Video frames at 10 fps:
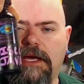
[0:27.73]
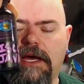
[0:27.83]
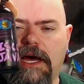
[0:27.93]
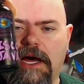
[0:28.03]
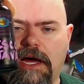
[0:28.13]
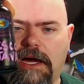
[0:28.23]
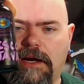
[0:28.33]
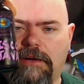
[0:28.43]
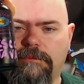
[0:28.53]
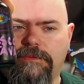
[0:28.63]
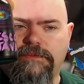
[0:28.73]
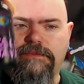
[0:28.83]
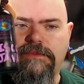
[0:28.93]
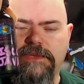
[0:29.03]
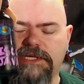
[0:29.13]
Um,
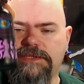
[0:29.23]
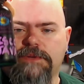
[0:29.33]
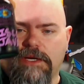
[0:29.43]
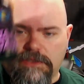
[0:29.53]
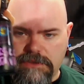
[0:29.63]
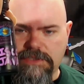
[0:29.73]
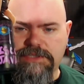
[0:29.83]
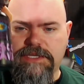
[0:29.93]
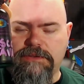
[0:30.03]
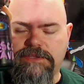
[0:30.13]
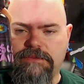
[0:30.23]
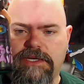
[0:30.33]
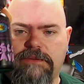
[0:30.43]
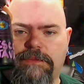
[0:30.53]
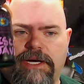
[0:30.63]
these sent to
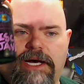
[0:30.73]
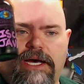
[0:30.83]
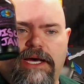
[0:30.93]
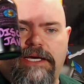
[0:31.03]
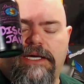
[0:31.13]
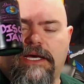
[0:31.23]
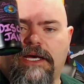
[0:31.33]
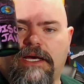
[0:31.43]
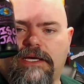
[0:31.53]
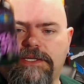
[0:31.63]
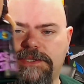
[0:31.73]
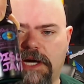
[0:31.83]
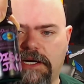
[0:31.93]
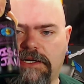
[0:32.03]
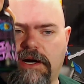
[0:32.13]
me by
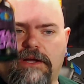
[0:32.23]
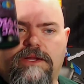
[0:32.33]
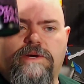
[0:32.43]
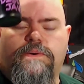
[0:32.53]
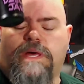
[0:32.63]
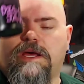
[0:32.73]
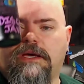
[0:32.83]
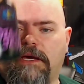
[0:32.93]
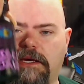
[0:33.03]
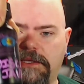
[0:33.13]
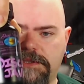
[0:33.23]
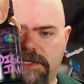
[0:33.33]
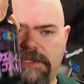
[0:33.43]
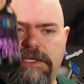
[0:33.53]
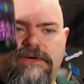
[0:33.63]
John Carlo and
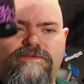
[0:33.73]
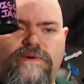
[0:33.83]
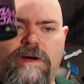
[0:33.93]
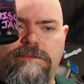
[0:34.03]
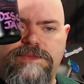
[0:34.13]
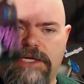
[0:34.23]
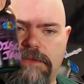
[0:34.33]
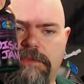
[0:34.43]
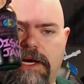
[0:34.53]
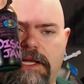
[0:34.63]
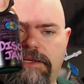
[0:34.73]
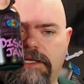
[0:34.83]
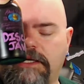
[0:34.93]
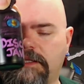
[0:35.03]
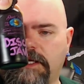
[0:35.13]
Ducky from Duck Pond
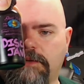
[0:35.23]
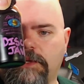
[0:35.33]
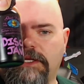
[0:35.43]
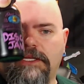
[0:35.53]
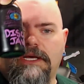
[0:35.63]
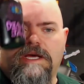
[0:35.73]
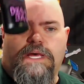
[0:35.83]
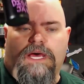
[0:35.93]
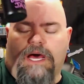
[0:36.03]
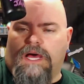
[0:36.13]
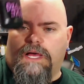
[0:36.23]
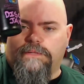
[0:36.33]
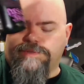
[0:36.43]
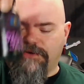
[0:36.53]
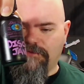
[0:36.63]
E-Liquid. Uh,
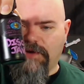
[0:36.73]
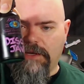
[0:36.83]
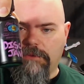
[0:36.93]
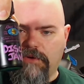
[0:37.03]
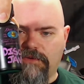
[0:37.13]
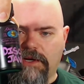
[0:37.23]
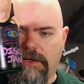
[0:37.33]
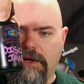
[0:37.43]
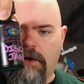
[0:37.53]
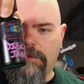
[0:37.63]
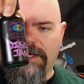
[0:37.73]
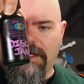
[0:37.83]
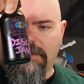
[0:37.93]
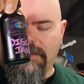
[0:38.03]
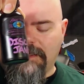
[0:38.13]
you can find them over on
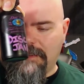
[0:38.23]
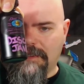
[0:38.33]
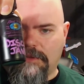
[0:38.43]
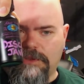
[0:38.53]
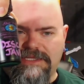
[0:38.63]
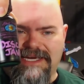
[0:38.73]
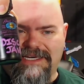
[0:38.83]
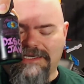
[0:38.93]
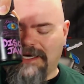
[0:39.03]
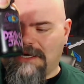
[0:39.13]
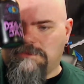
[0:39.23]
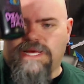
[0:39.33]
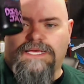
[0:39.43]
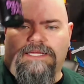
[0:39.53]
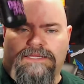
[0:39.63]
OhmageddonE-Liquid.com.
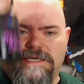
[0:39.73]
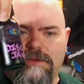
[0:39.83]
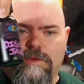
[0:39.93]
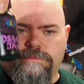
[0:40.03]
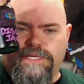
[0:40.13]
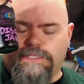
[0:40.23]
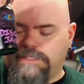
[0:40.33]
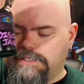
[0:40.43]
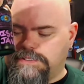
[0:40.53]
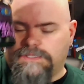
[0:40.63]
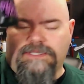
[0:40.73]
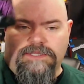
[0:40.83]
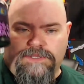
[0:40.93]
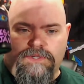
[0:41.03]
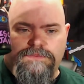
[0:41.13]
Link will be in the
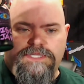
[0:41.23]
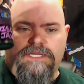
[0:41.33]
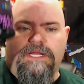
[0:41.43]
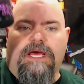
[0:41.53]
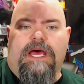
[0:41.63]
description.